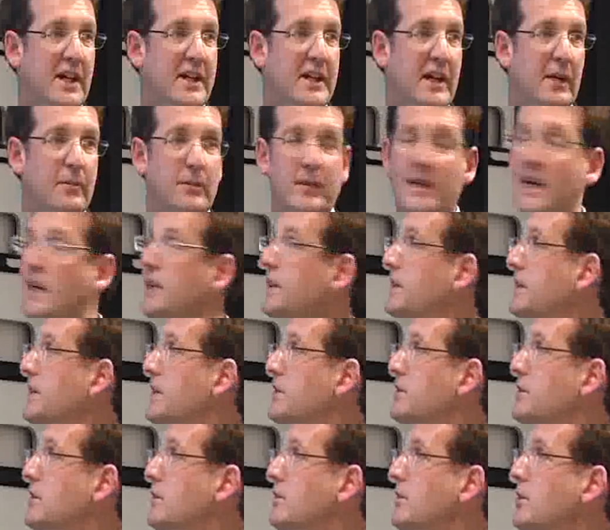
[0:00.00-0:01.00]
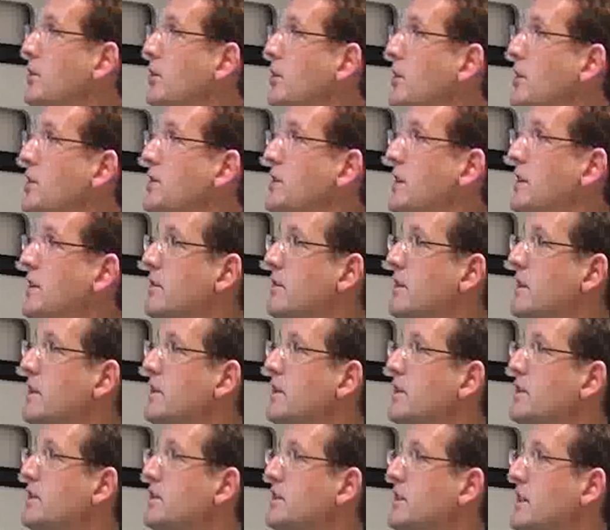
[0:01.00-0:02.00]
in the state update, and there's some noise
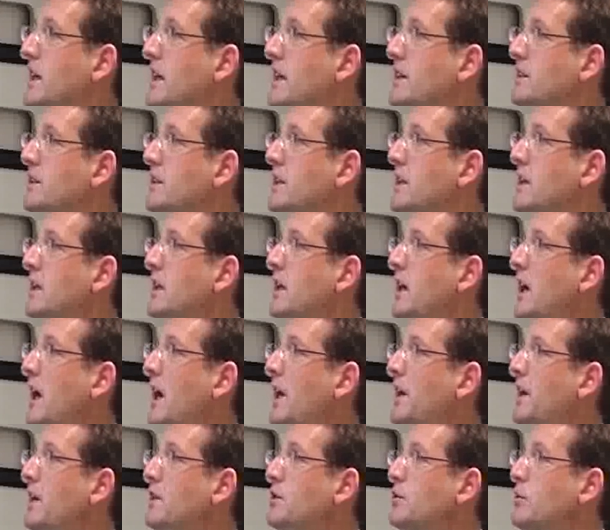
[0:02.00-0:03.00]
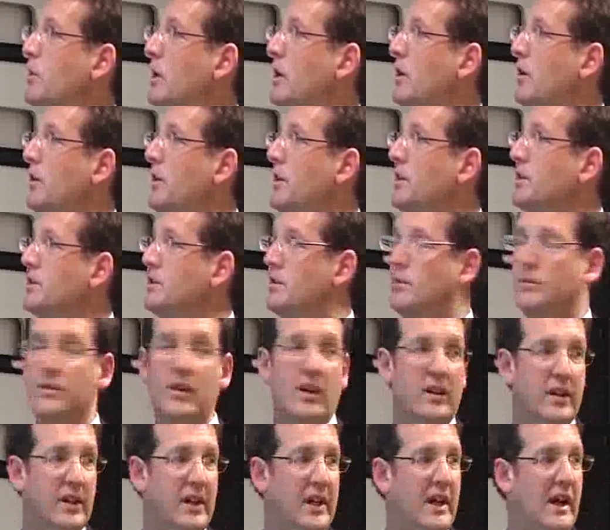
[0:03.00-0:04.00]
entering in the state, and as well
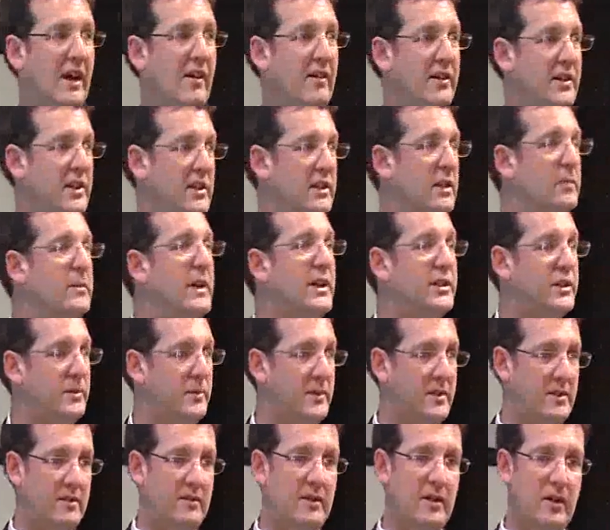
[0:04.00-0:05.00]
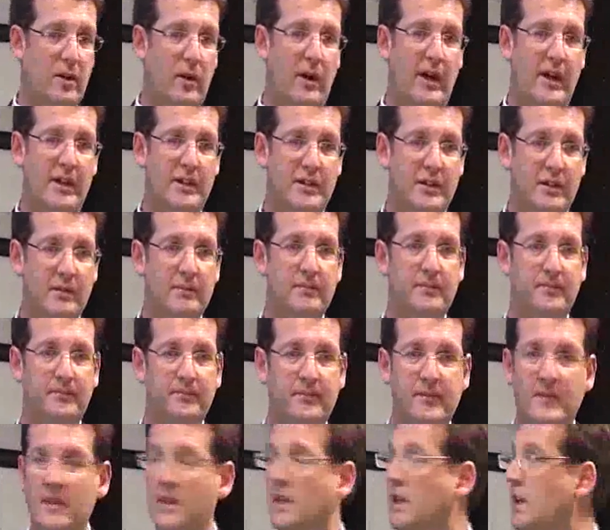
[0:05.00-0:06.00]
there's some nonlinearity in the measurement
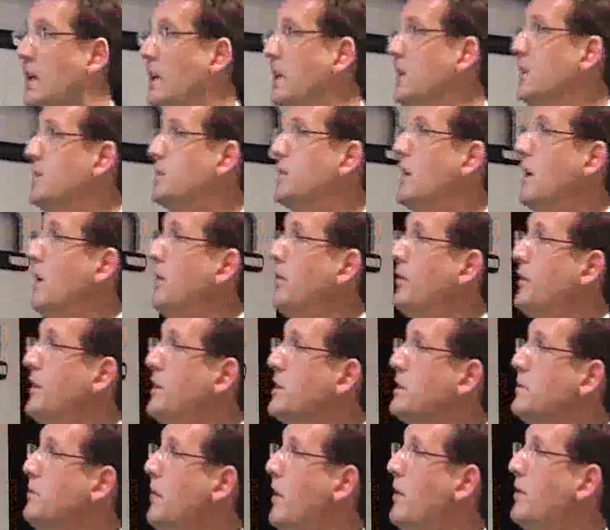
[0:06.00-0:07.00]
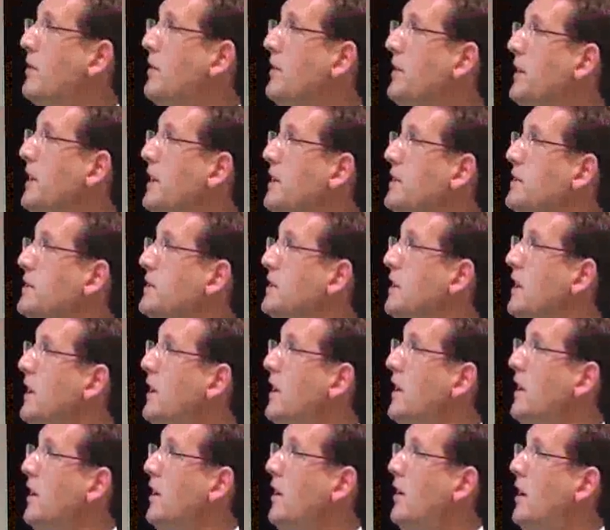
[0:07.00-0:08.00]
equation. So for this model
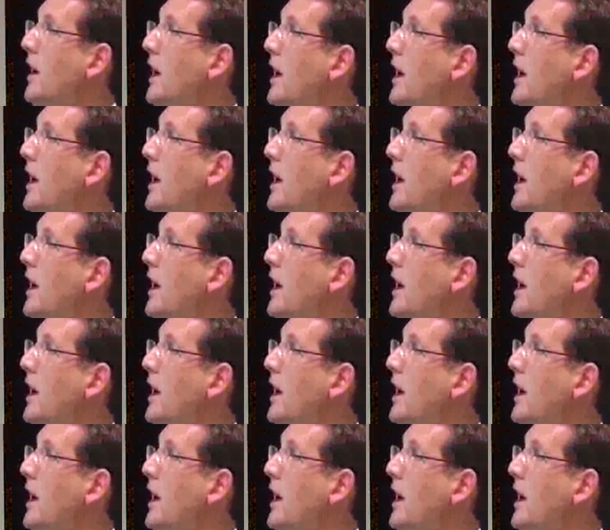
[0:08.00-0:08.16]
there's